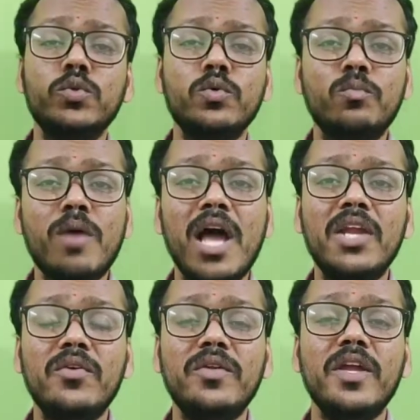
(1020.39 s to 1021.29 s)

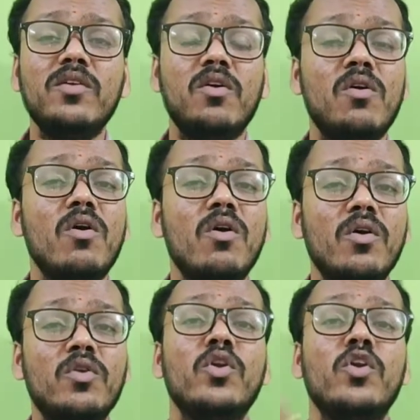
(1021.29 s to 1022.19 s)
malunion
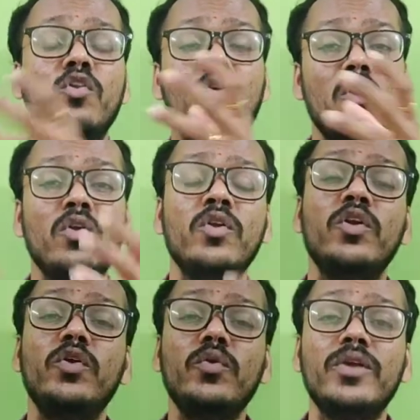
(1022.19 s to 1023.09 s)
or
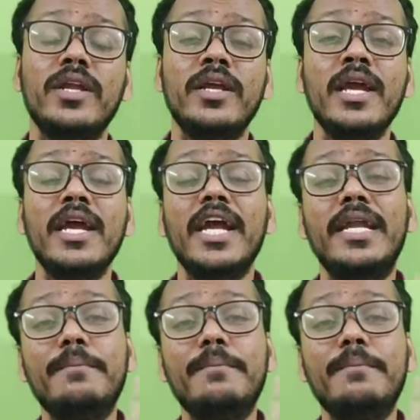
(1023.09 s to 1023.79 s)
non-union. It